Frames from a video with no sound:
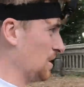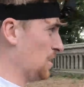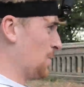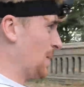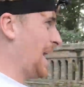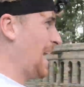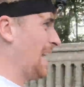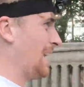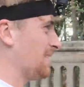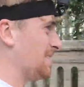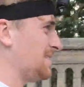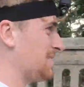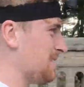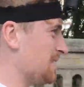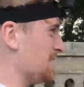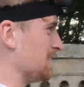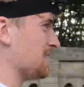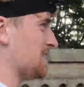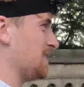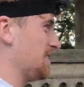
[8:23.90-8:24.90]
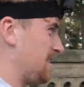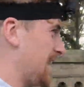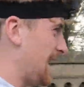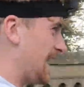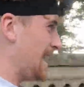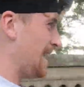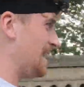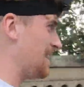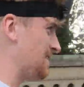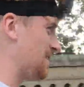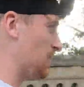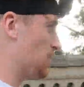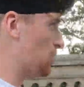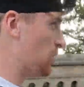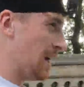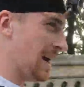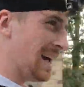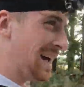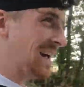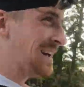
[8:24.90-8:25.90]
the best, because that is
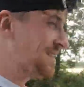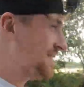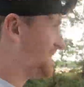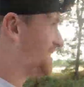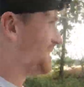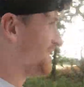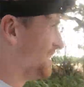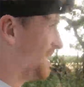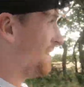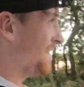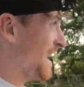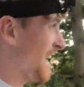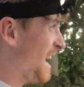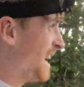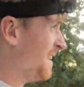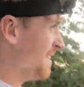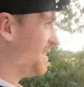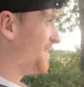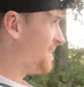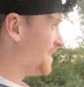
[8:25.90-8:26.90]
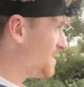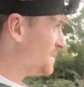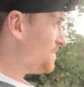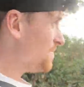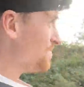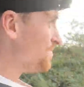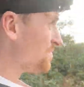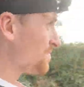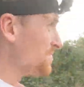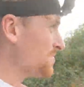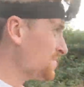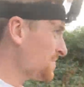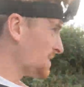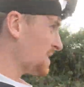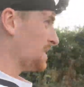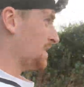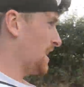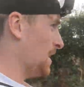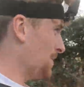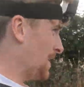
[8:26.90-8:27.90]
all it is in the end.
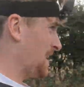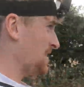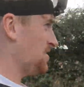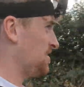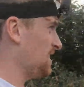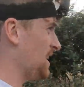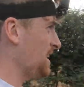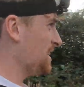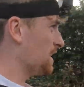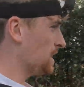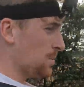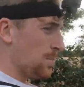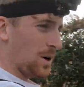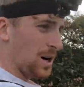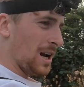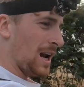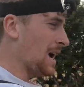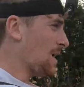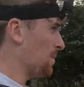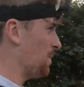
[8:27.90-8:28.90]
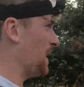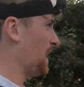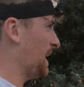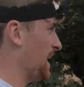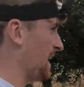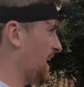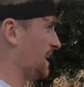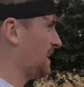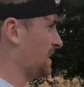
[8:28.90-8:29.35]
I'm actually going to pull up here